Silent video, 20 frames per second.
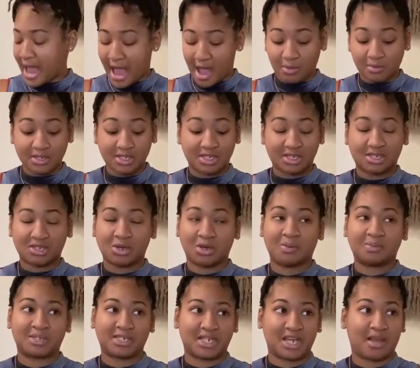was
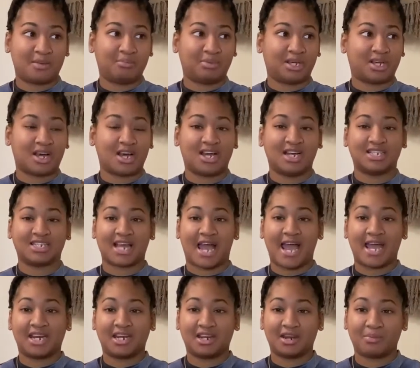so upset because
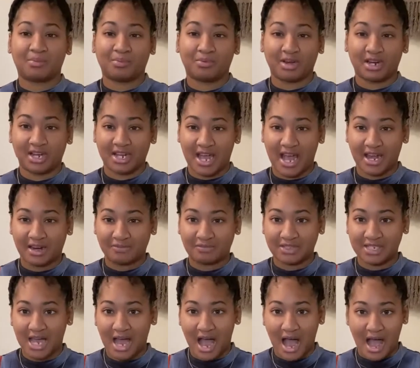I ended up running out of
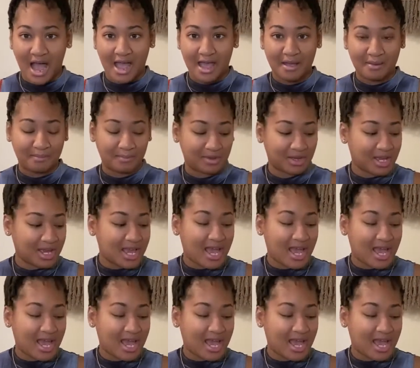time